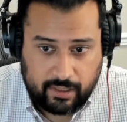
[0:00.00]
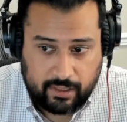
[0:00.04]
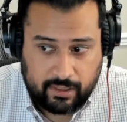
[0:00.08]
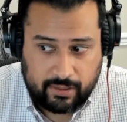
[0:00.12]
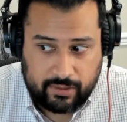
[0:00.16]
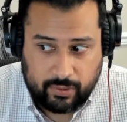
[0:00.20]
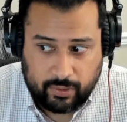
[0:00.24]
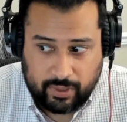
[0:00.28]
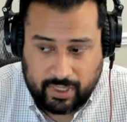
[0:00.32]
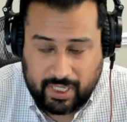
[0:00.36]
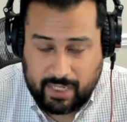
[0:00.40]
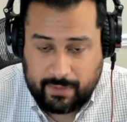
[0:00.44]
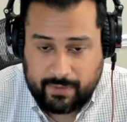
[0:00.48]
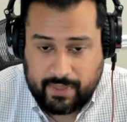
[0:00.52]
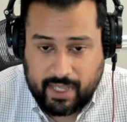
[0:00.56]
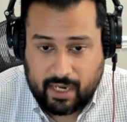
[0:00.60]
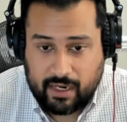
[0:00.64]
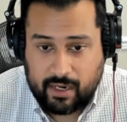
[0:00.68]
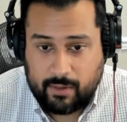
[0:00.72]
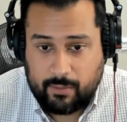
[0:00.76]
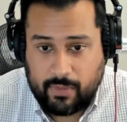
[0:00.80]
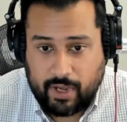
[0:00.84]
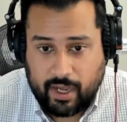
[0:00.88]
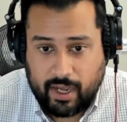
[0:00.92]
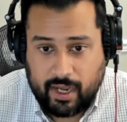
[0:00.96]
So keep that
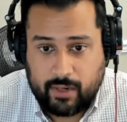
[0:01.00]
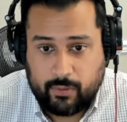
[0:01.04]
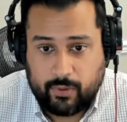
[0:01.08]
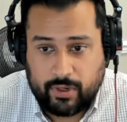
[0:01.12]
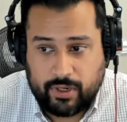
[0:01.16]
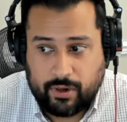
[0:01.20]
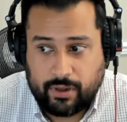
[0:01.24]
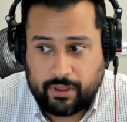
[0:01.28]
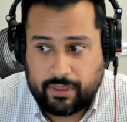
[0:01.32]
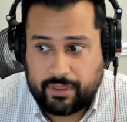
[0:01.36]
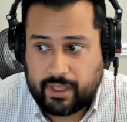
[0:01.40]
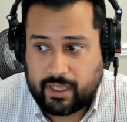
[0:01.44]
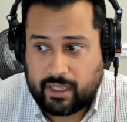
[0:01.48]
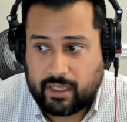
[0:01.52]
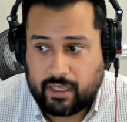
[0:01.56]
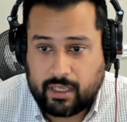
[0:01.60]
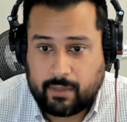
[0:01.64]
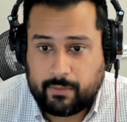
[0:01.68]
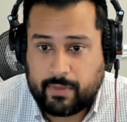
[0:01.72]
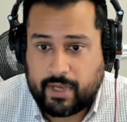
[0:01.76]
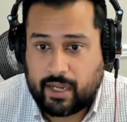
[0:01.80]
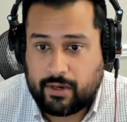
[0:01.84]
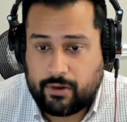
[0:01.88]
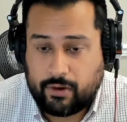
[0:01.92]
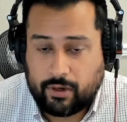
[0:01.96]
in mind when you're thinking
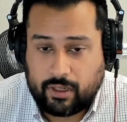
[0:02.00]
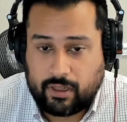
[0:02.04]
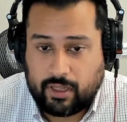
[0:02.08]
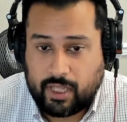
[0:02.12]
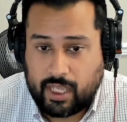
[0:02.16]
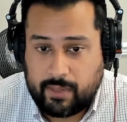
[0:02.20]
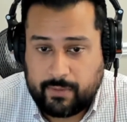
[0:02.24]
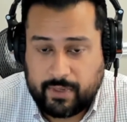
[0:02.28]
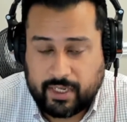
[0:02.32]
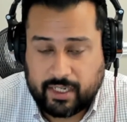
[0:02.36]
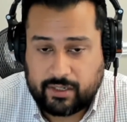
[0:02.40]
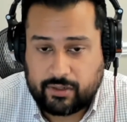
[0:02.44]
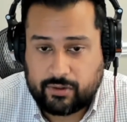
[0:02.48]
about your claiming